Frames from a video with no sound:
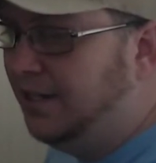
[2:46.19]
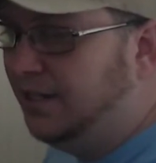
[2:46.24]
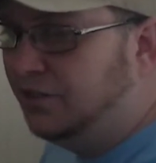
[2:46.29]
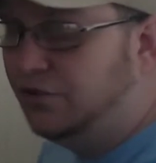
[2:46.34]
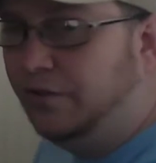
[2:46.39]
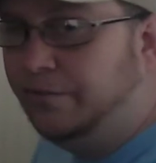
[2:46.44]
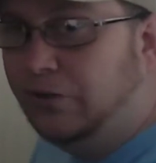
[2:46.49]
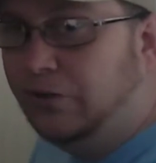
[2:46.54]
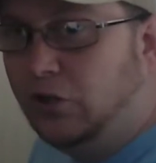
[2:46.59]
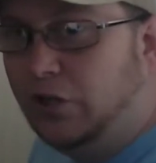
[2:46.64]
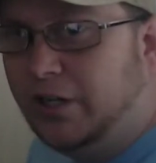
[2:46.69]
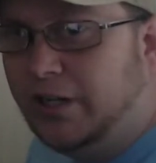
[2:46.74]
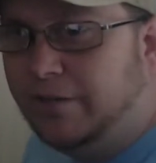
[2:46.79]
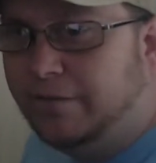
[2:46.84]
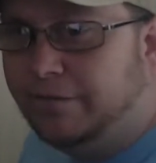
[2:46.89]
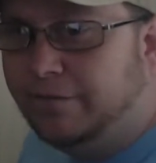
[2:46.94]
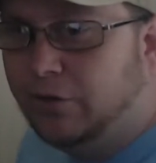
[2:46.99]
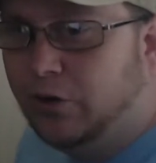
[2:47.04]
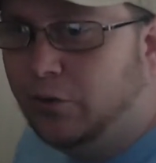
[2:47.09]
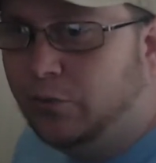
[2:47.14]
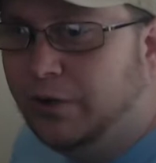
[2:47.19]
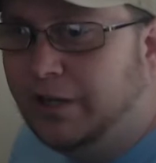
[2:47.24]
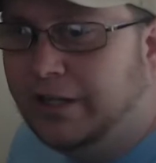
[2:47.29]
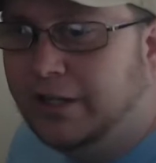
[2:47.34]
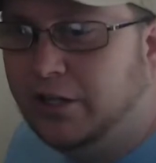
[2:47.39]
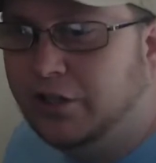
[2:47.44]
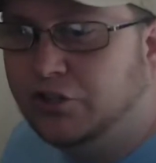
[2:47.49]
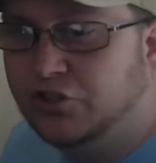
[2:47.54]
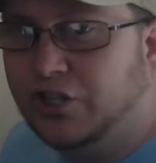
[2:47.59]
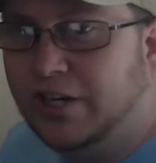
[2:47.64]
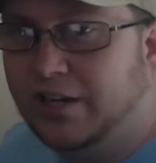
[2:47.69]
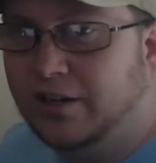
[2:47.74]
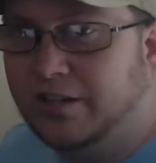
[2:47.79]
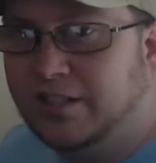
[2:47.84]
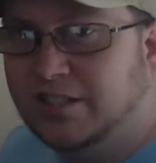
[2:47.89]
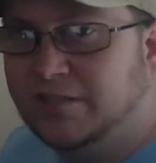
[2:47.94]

So if you're looking for a really good chair, let's